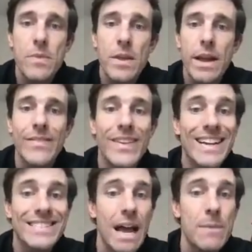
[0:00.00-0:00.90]
and then I
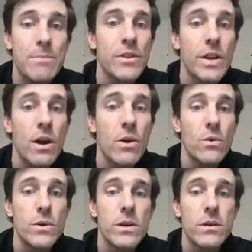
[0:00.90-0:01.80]
type in the
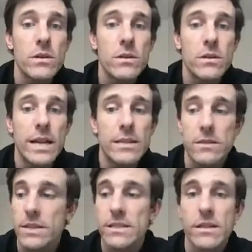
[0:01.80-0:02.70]
code that is
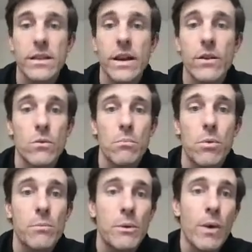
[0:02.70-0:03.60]
listed there. It will
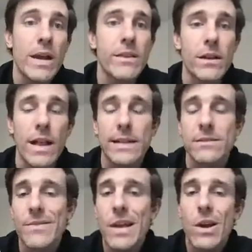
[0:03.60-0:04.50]
put me right in the class.